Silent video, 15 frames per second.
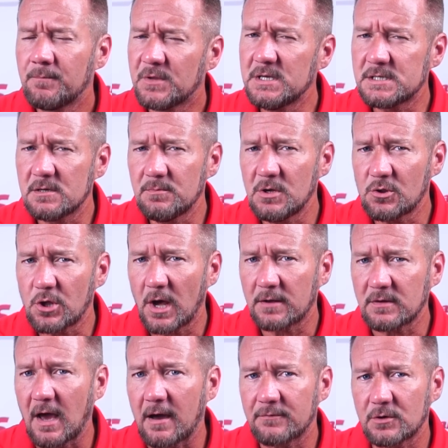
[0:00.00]
These can be checked
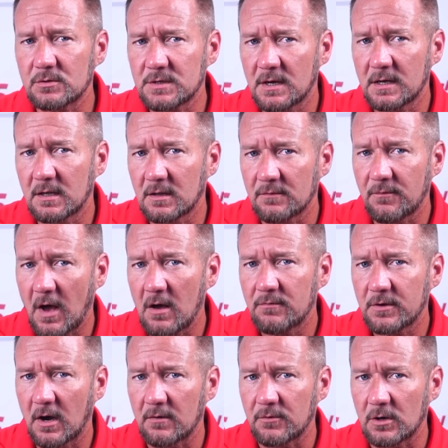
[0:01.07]
after taking the valve
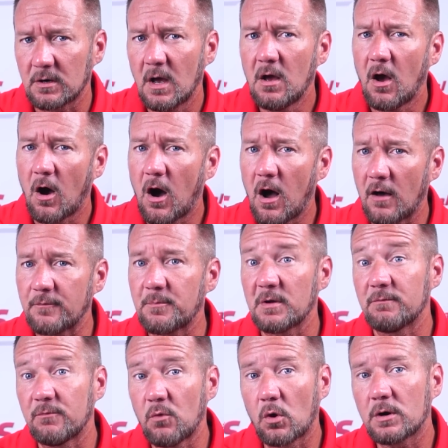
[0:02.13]
cover off
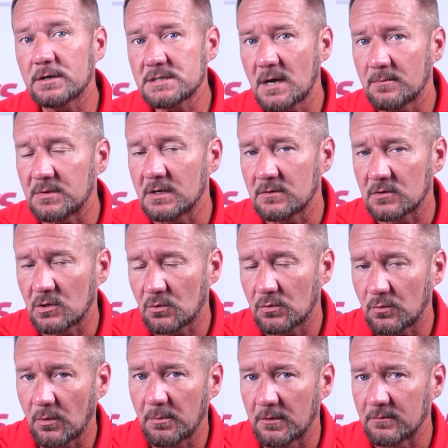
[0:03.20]
before attempting to
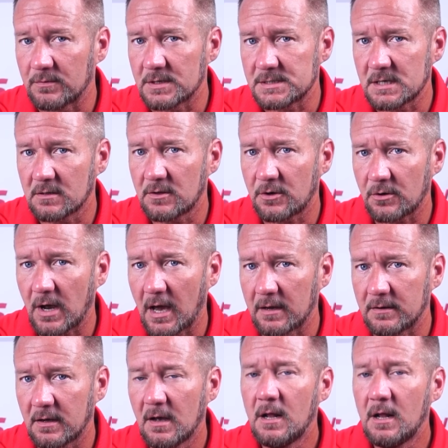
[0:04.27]
remove the cylinder head.